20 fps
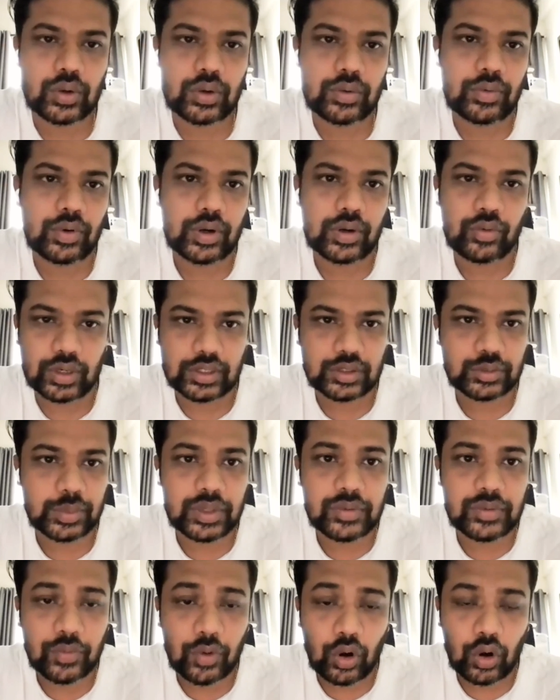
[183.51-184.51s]
what is
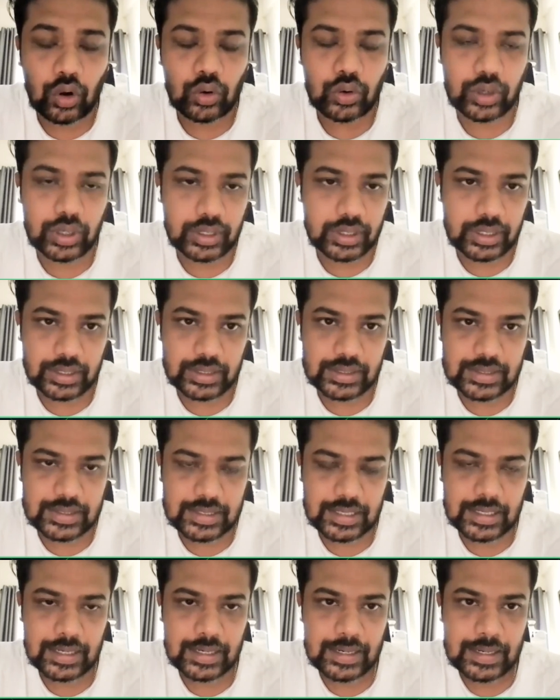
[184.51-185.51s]
being followed in the
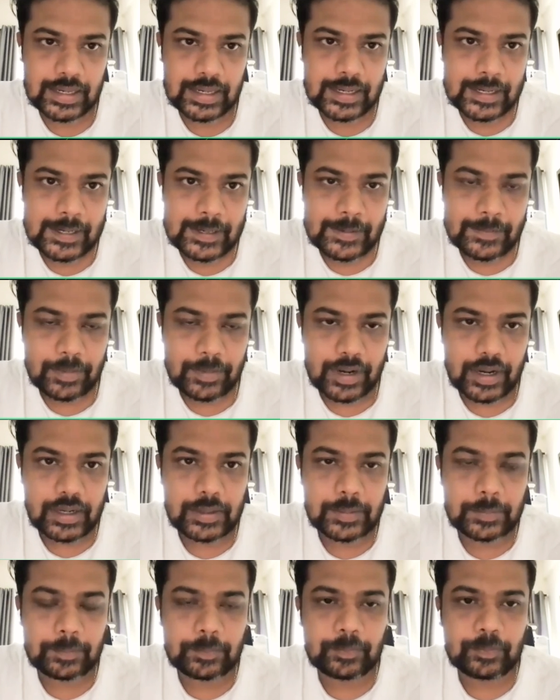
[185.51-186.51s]
industry,
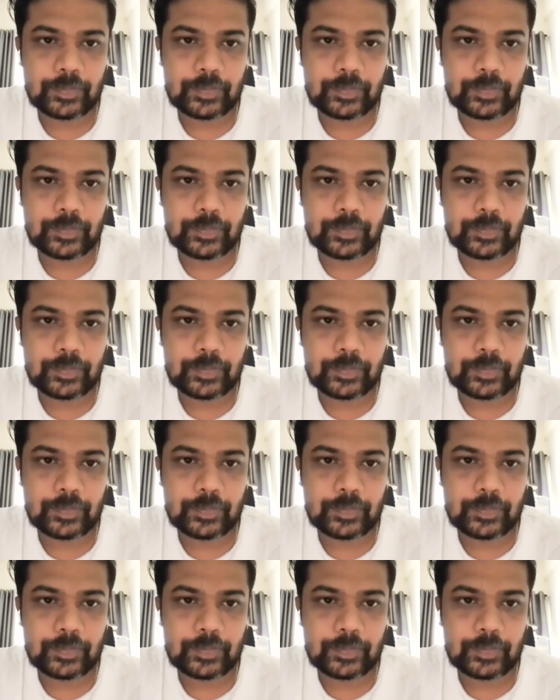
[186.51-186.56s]
right?